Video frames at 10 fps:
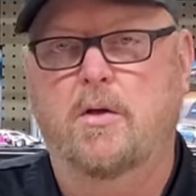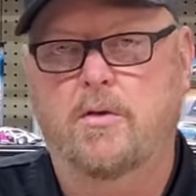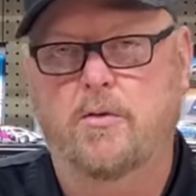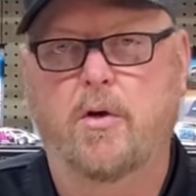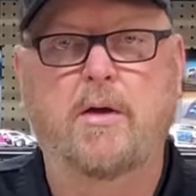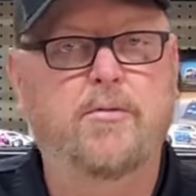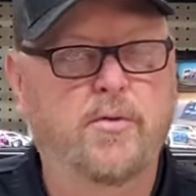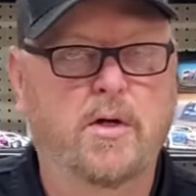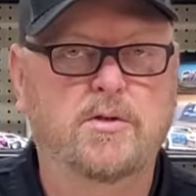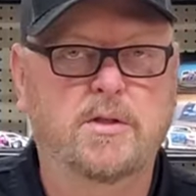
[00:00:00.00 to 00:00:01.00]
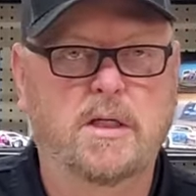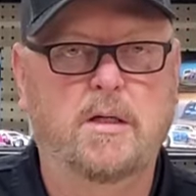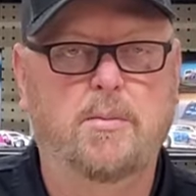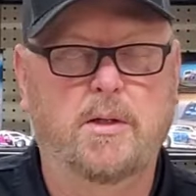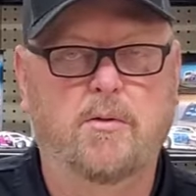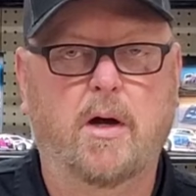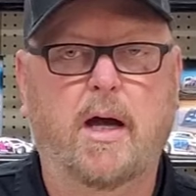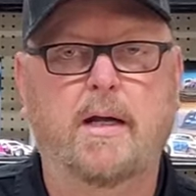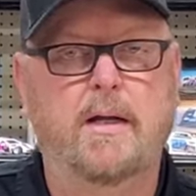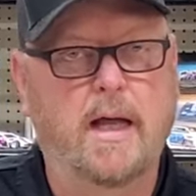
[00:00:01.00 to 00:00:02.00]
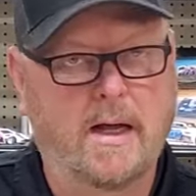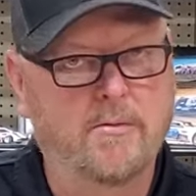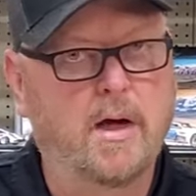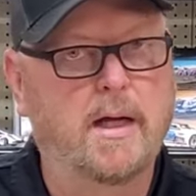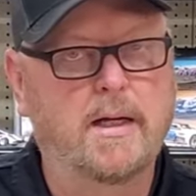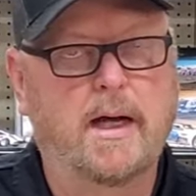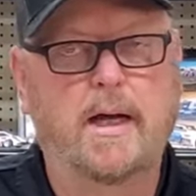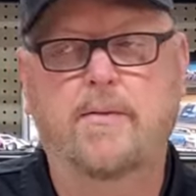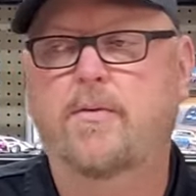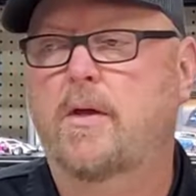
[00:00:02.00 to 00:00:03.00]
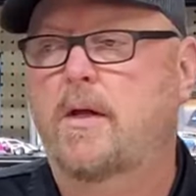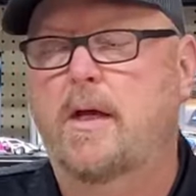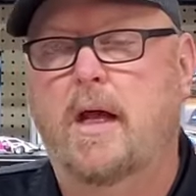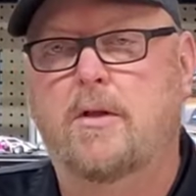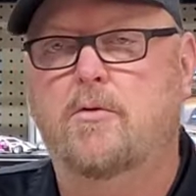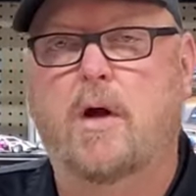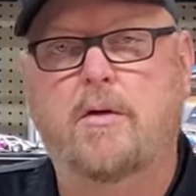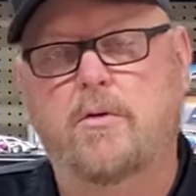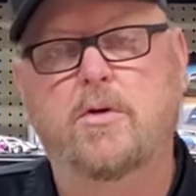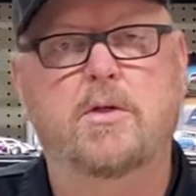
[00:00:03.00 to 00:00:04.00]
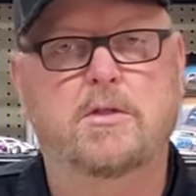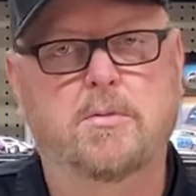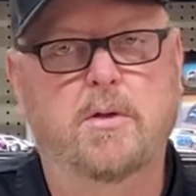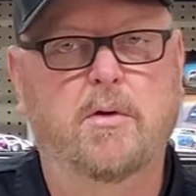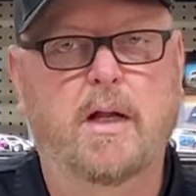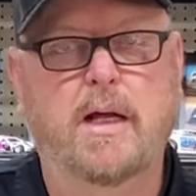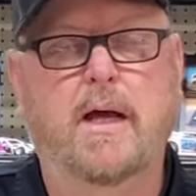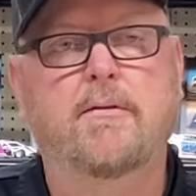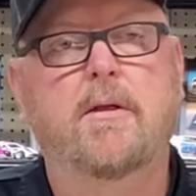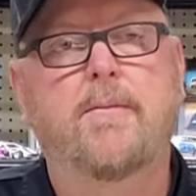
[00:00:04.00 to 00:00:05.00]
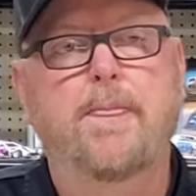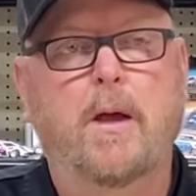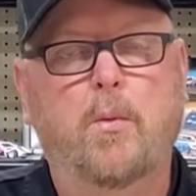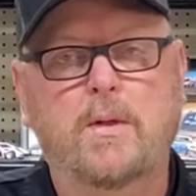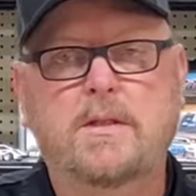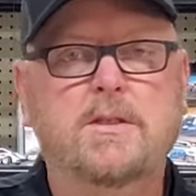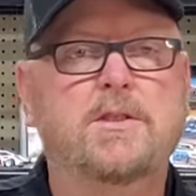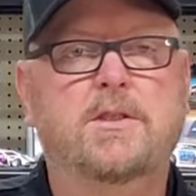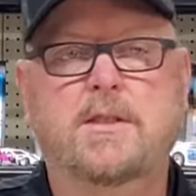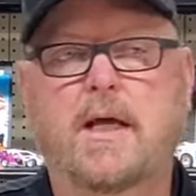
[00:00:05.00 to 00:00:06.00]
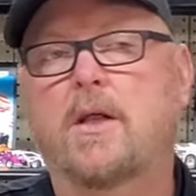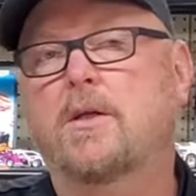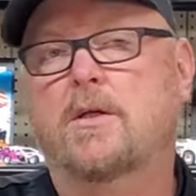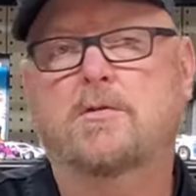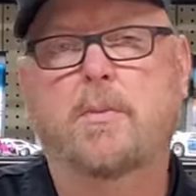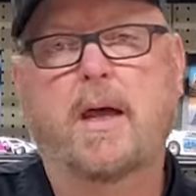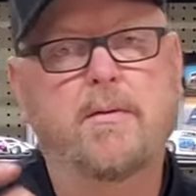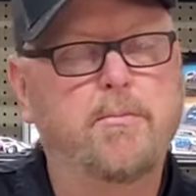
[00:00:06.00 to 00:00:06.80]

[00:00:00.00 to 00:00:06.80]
The right fronts need to be right at ride height. And the right rear needs to be at ride height. And what this is telling us by